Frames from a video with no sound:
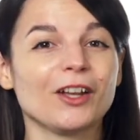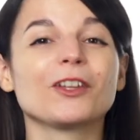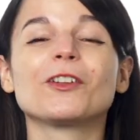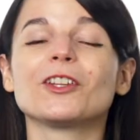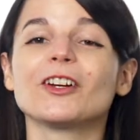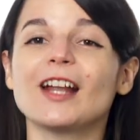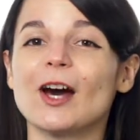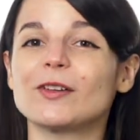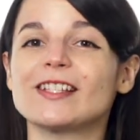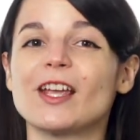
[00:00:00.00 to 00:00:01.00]
You'll learn
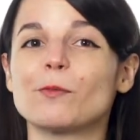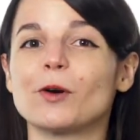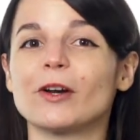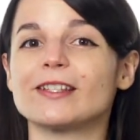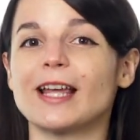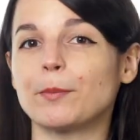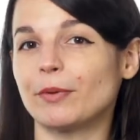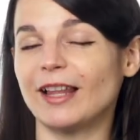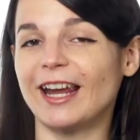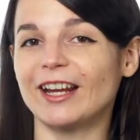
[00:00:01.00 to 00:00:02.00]
how to say words like
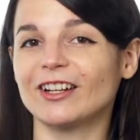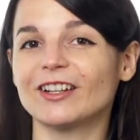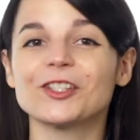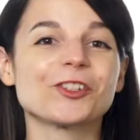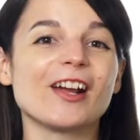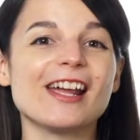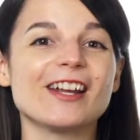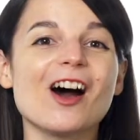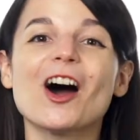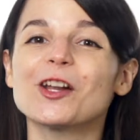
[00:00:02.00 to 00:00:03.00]
plane, train,
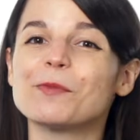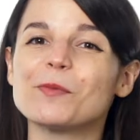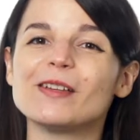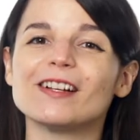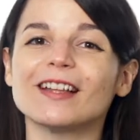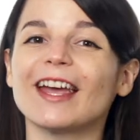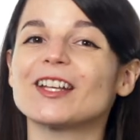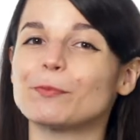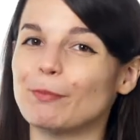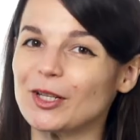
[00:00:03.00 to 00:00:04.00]
automobile,
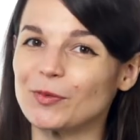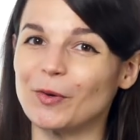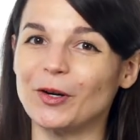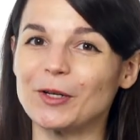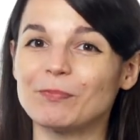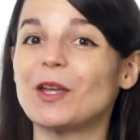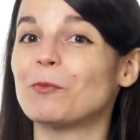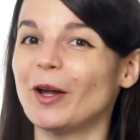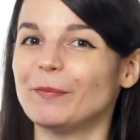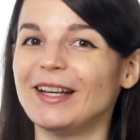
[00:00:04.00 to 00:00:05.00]
and much more in
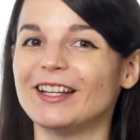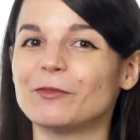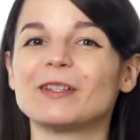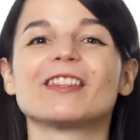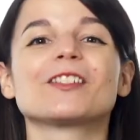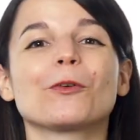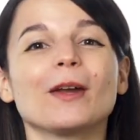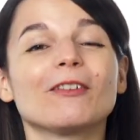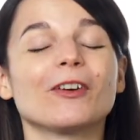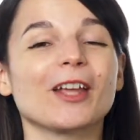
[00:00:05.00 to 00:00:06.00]
1 minute with this
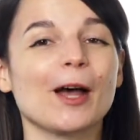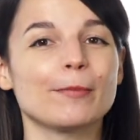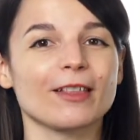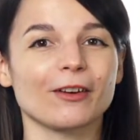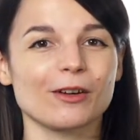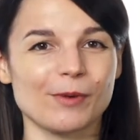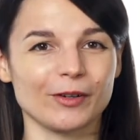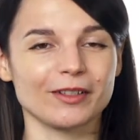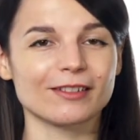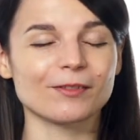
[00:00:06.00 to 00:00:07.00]
quick vocabulary
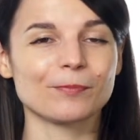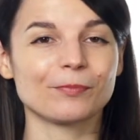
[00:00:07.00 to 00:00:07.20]
bonus.